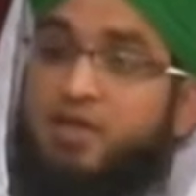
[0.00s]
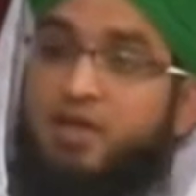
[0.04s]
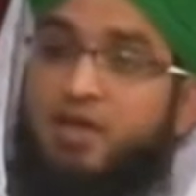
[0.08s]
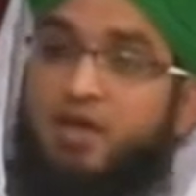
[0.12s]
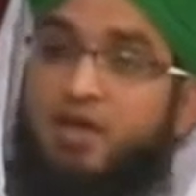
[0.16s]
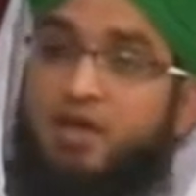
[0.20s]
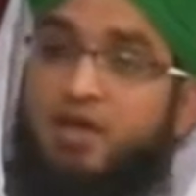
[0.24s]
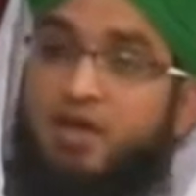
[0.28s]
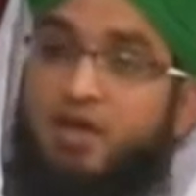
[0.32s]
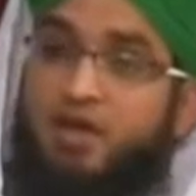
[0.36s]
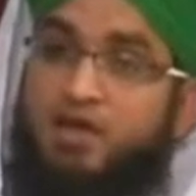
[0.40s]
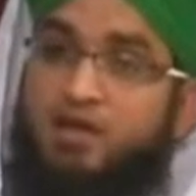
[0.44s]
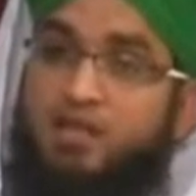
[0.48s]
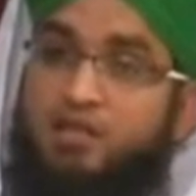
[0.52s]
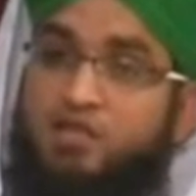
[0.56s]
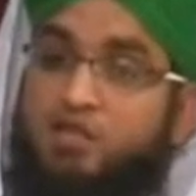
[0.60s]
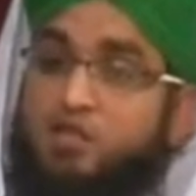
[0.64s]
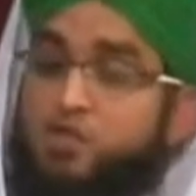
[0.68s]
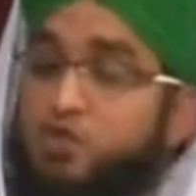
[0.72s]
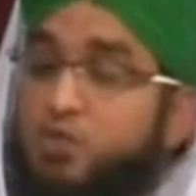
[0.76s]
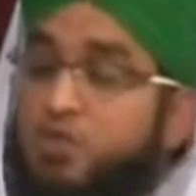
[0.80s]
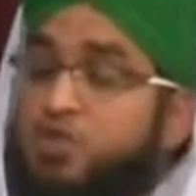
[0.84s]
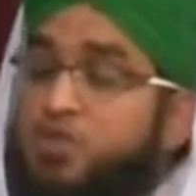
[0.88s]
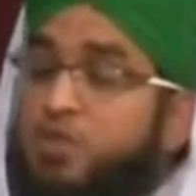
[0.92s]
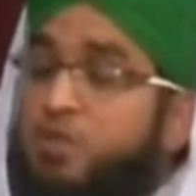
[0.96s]
the
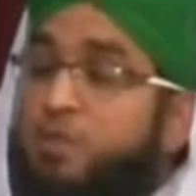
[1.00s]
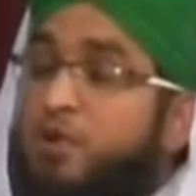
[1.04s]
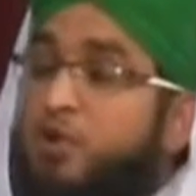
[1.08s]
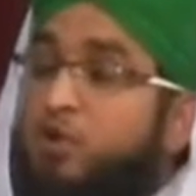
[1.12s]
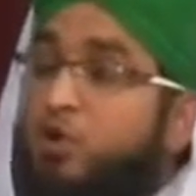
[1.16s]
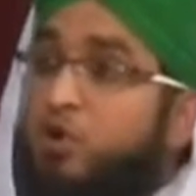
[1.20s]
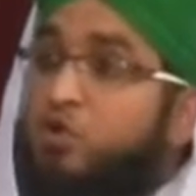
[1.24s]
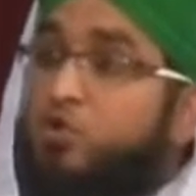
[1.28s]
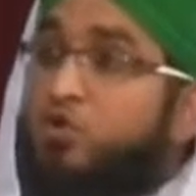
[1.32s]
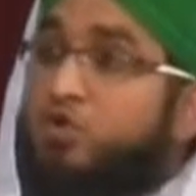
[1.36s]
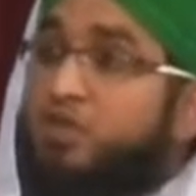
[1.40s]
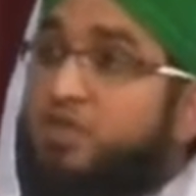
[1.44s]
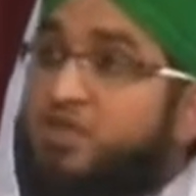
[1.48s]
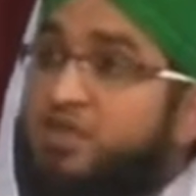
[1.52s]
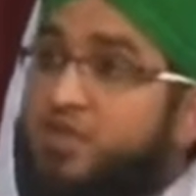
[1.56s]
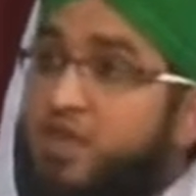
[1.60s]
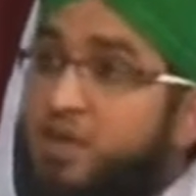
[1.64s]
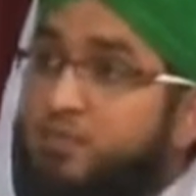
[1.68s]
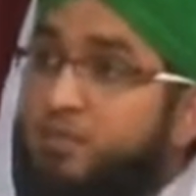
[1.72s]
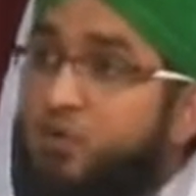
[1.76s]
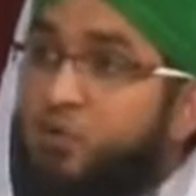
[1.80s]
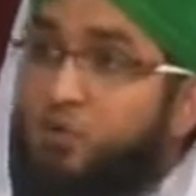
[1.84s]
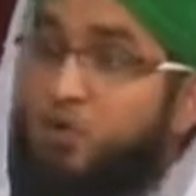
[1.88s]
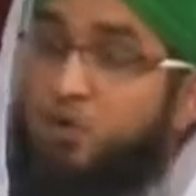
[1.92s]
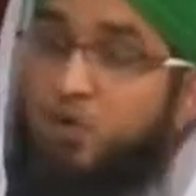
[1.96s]
situation may not look the same. It